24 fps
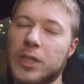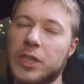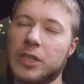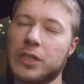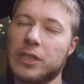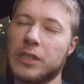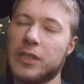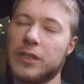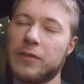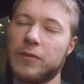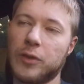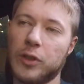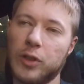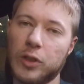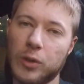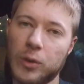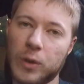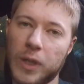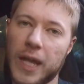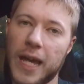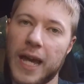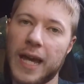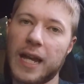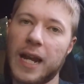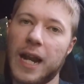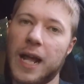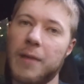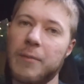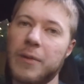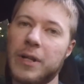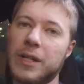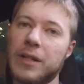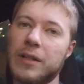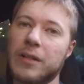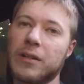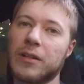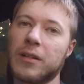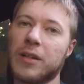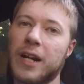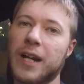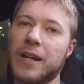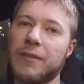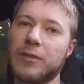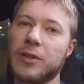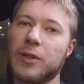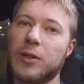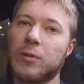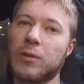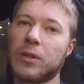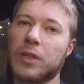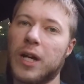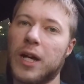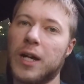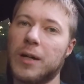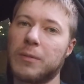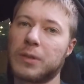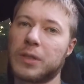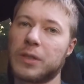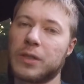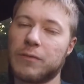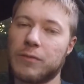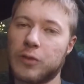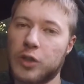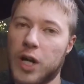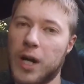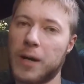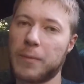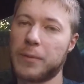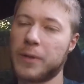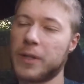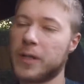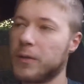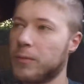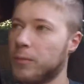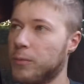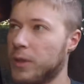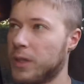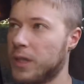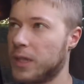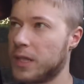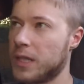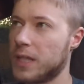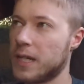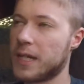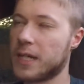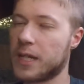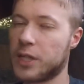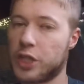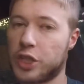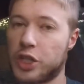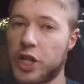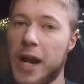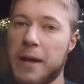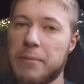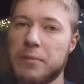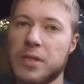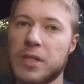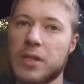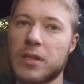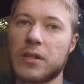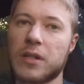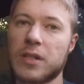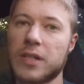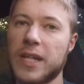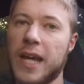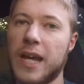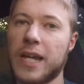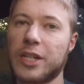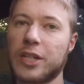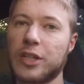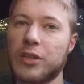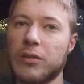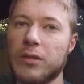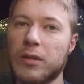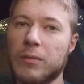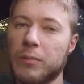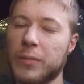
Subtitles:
if you do that, I mean, you're going to have to go with the option of dropping it with the straps that are attached to it.